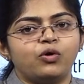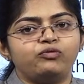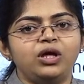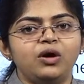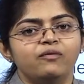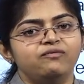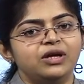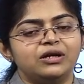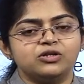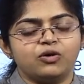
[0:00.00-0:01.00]
of the
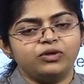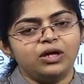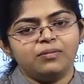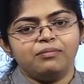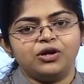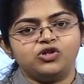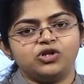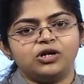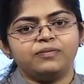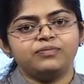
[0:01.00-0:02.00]
weakness of the
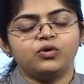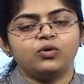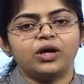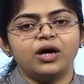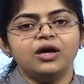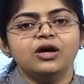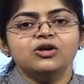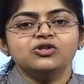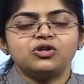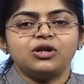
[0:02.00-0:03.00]
budget. Okay.
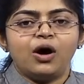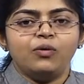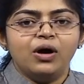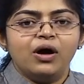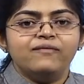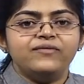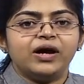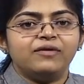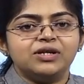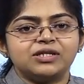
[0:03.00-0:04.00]
So now we
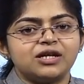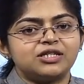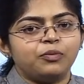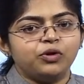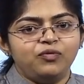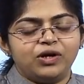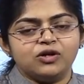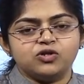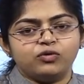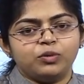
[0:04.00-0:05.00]
have discussed about the
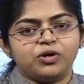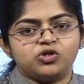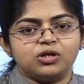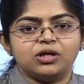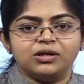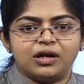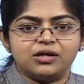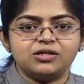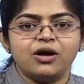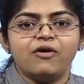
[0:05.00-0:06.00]
weakness of the budget. That
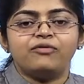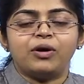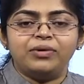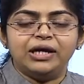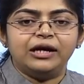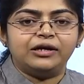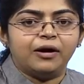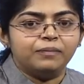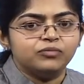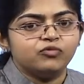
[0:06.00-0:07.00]
is from data.
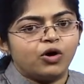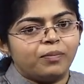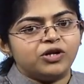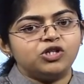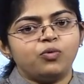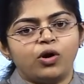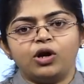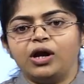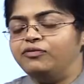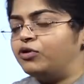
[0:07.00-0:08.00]
For budget, what
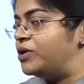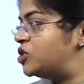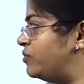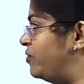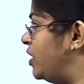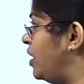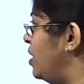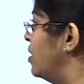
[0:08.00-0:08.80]
other information we need?